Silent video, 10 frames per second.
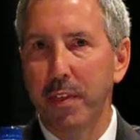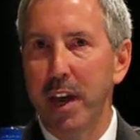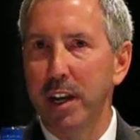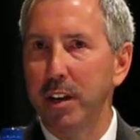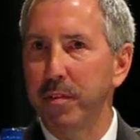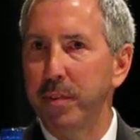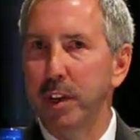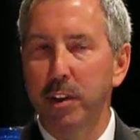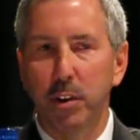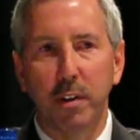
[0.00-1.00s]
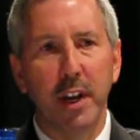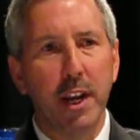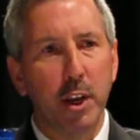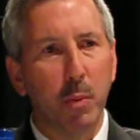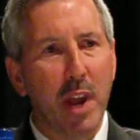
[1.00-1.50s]
that in a
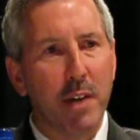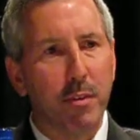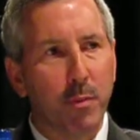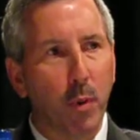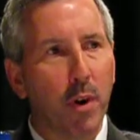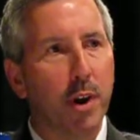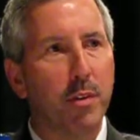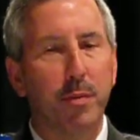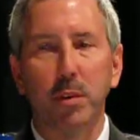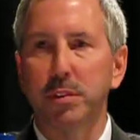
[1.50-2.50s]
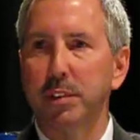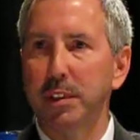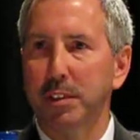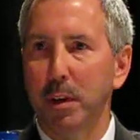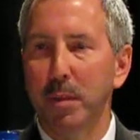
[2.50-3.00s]
vehicle. We have a 400-volt
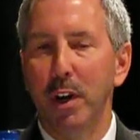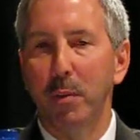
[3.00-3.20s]
system.